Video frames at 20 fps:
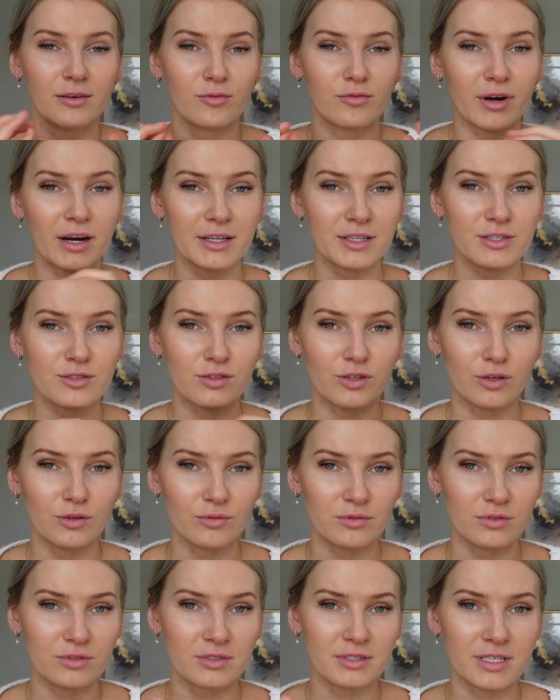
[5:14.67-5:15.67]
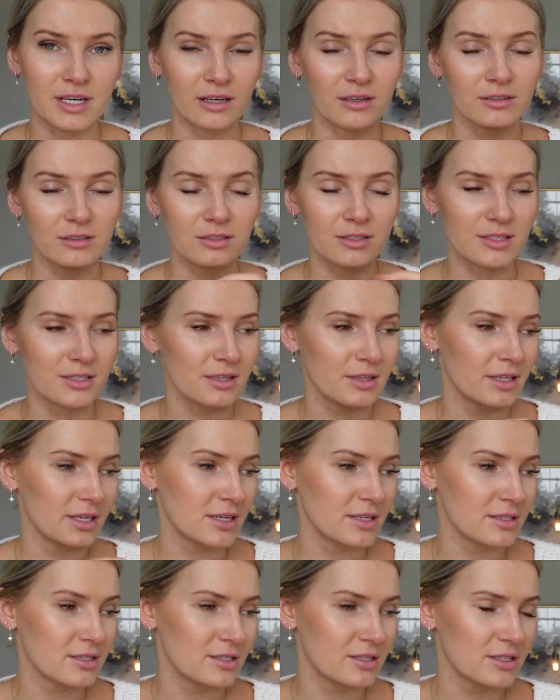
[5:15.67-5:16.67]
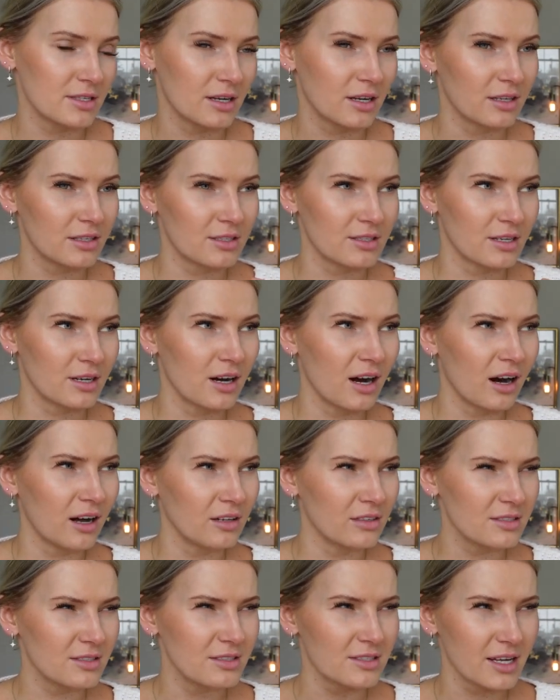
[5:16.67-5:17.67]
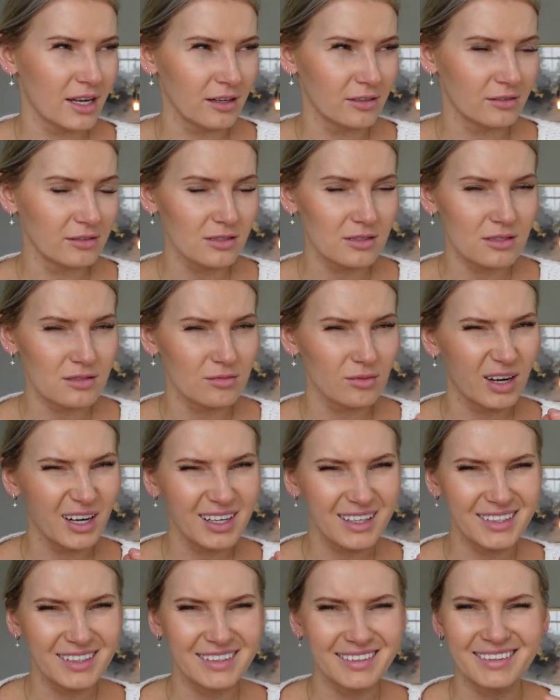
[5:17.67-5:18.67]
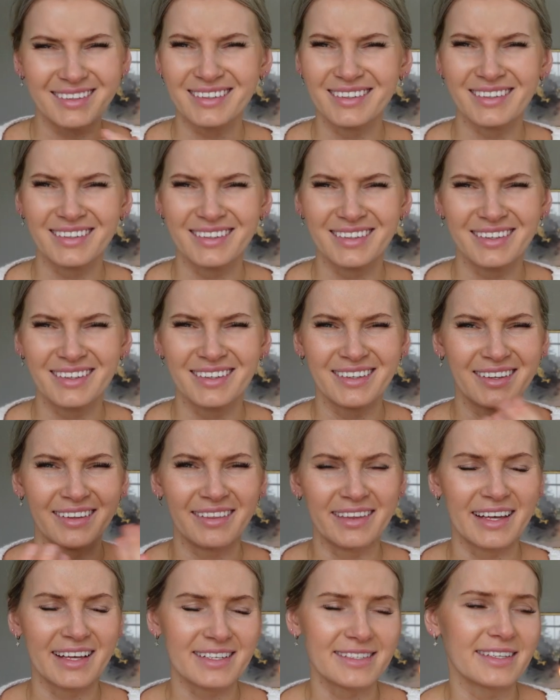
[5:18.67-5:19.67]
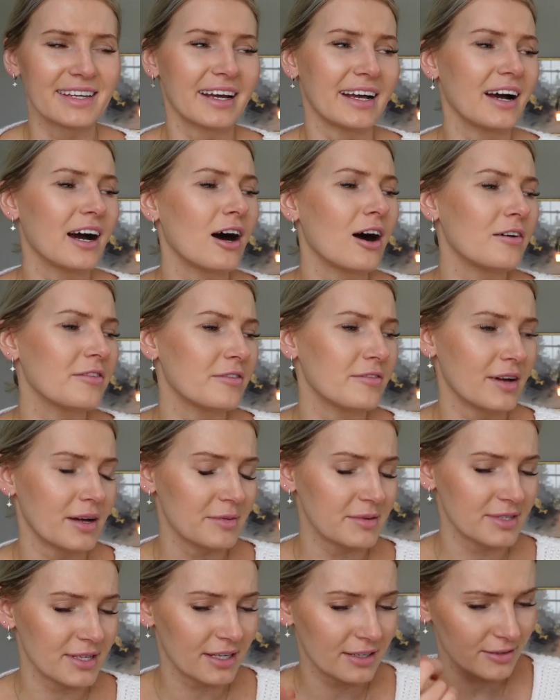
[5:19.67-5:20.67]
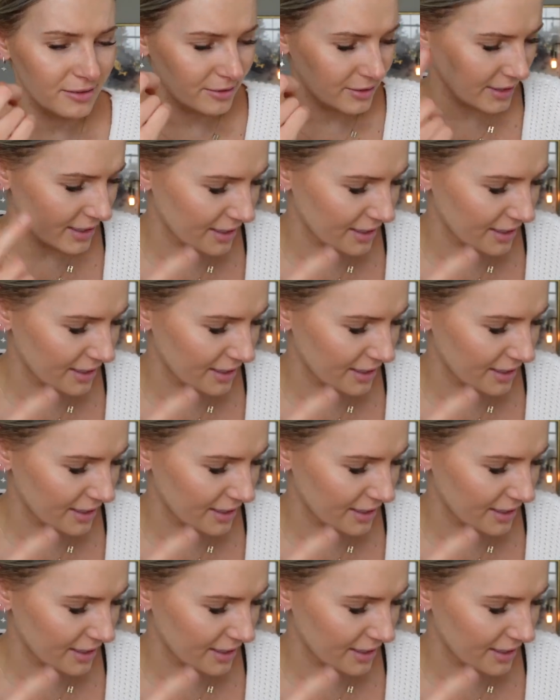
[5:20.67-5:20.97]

rhinestone decals and things, de decals, decals, what? things that I got off of Amazon. Hold